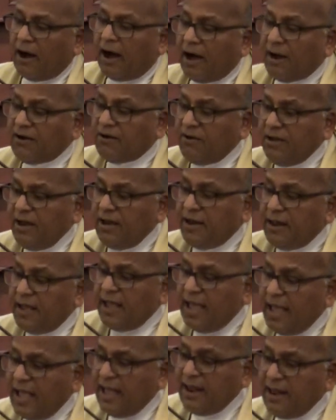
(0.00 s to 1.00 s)
or
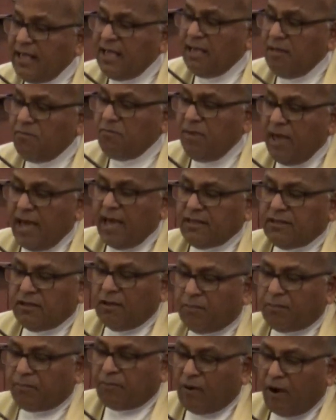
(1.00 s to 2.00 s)
read any
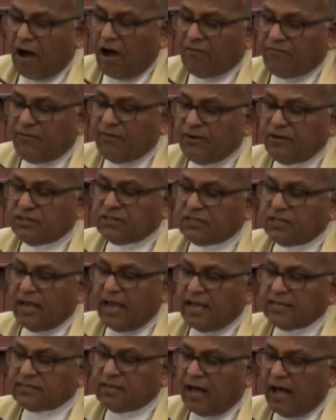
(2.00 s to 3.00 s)
major prophets
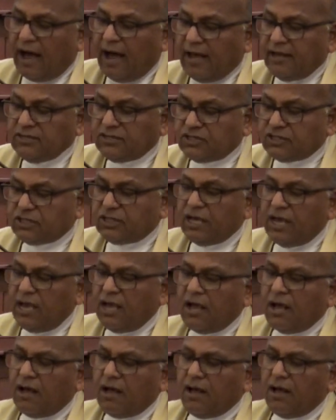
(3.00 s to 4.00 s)
as
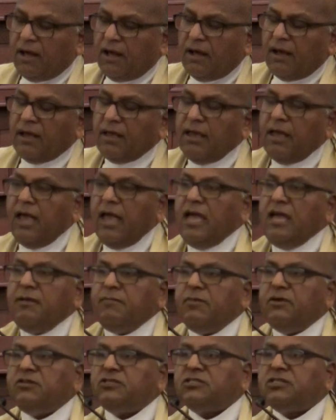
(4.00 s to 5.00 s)
Isaiah,
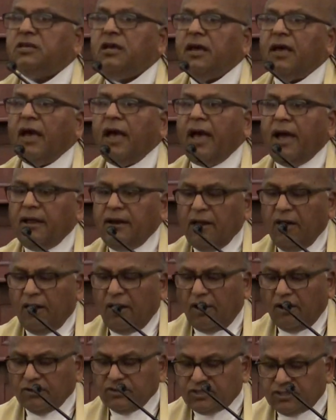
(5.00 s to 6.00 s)
Amos, and
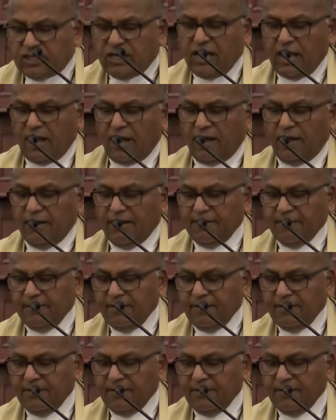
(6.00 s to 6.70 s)
Hosea.